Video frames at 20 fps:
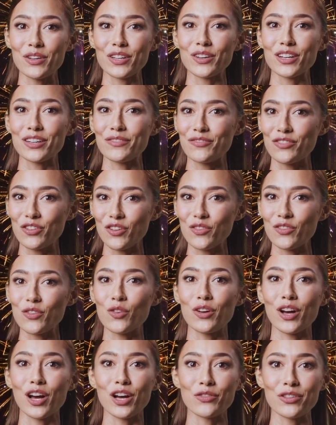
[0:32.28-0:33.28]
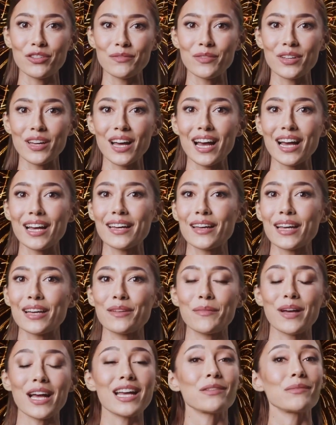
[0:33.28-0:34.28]
you can view your current plan and
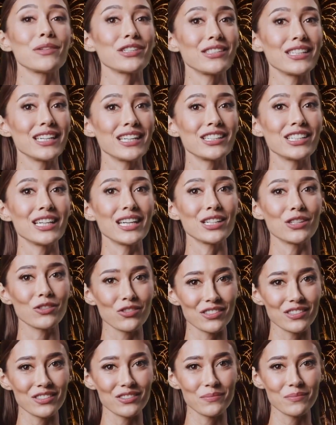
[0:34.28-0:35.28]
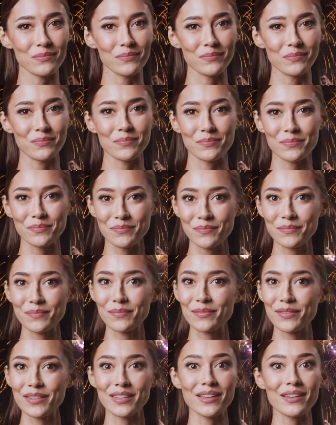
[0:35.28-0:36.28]
payment details.
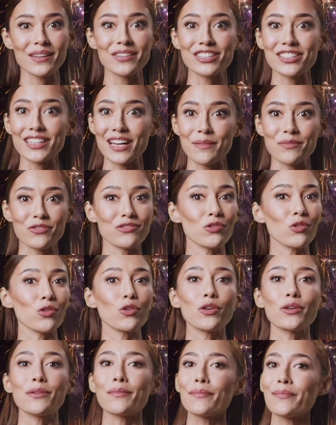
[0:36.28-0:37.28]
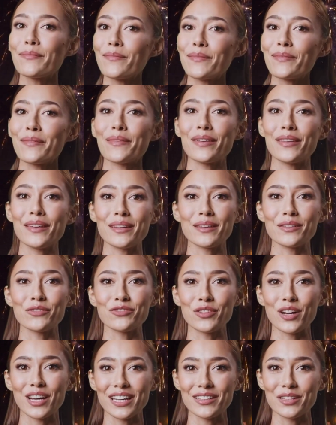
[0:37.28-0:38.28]
Step 4.
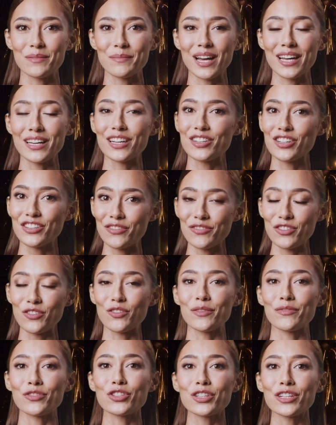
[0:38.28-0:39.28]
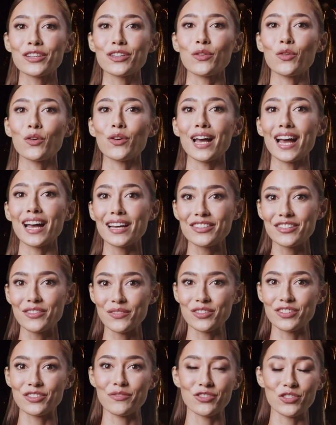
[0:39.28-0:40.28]
Find the Manage Subscription or Cancel
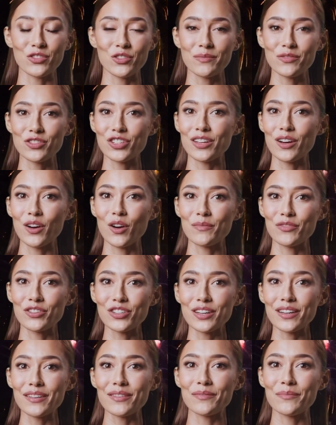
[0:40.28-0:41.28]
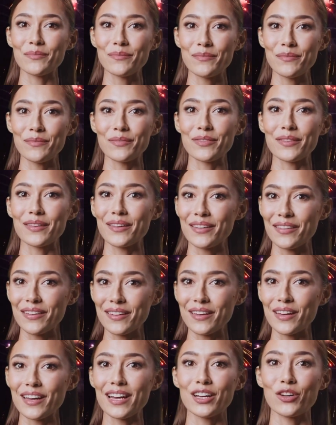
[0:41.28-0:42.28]
Subscription option.
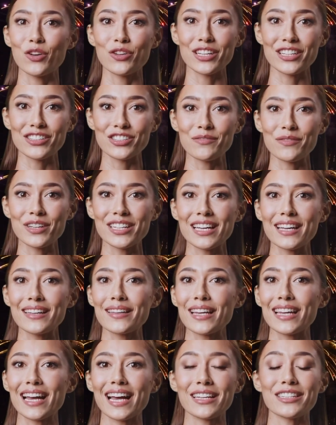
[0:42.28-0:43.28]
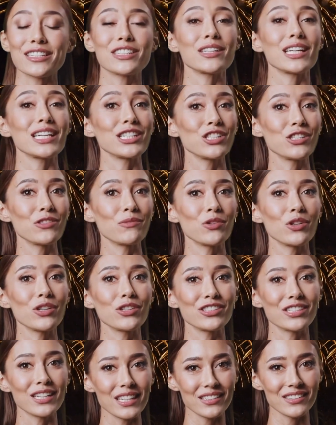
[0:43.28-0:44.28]
Click on it to begin the cancellation
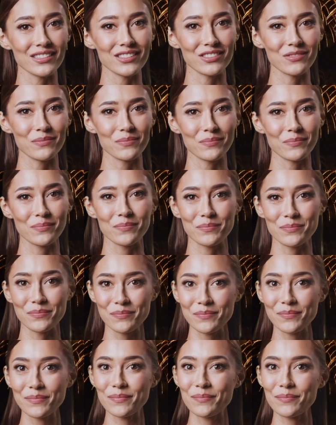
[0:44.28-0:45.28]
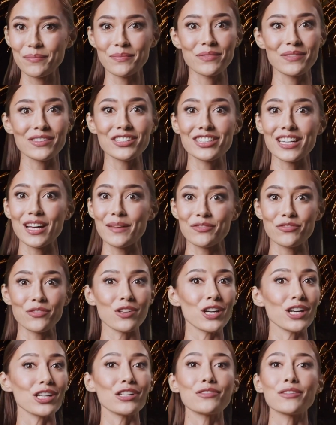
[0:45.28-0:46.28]
process. Step
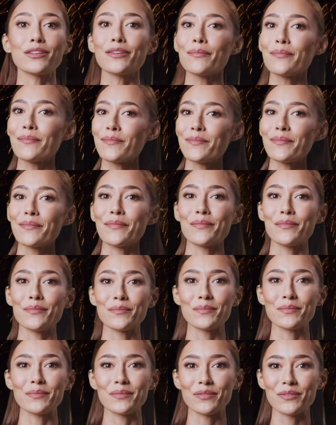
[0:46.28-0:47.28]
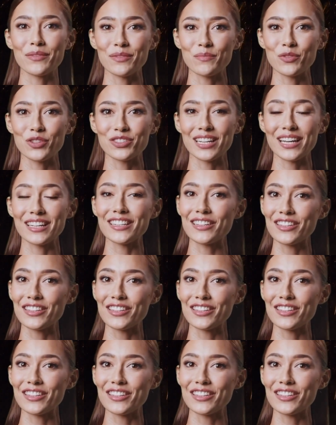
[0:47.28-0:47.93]
5. Rosetta